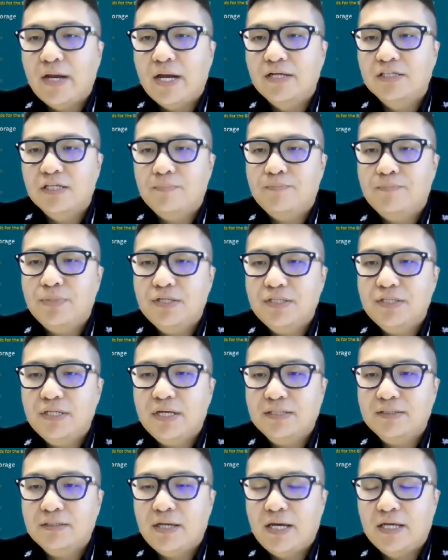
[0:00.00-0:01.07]
and the
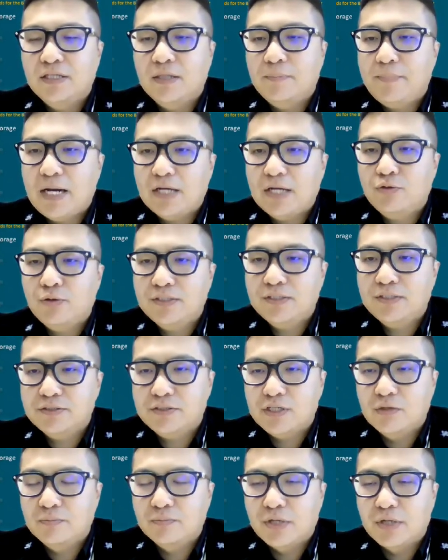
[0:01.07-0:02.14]
BES and the battery
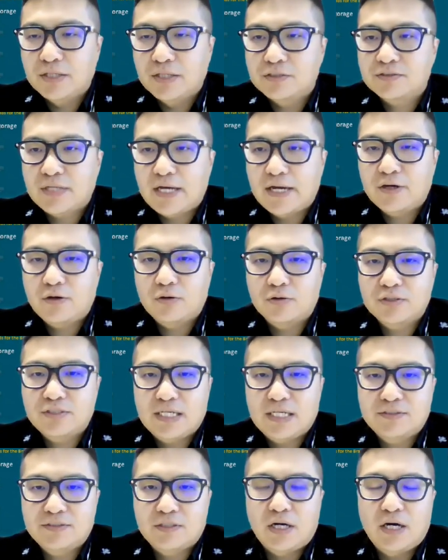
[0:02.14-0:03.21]
system is cycled
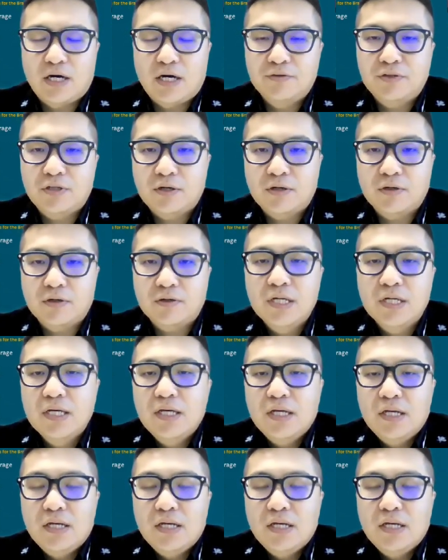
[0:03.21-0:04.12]
just under